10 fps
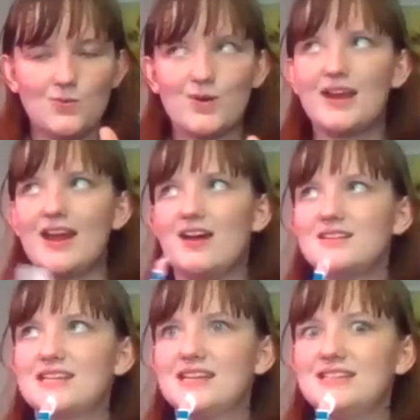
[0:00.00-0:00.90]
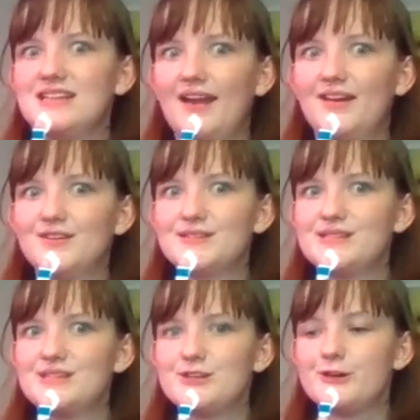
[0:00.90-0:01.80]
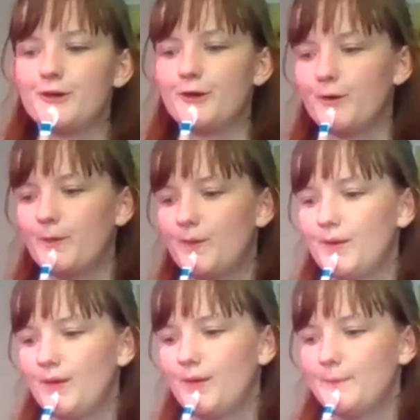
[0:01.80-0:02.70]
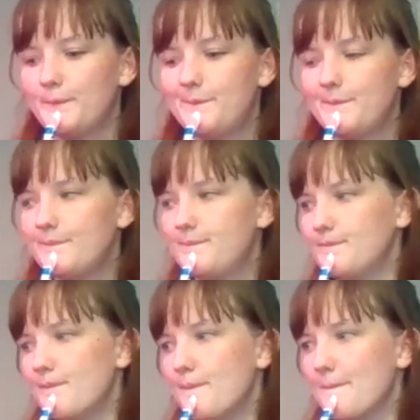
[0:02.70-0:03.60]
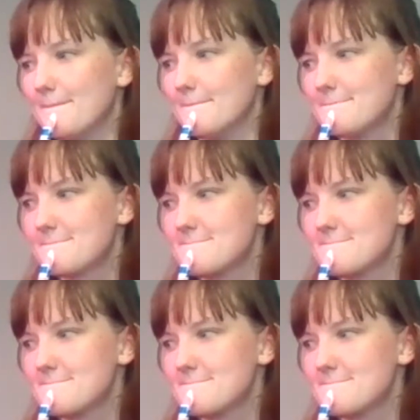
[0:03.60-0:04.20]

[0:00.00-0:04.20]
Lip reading: What else can dinos do? Dinos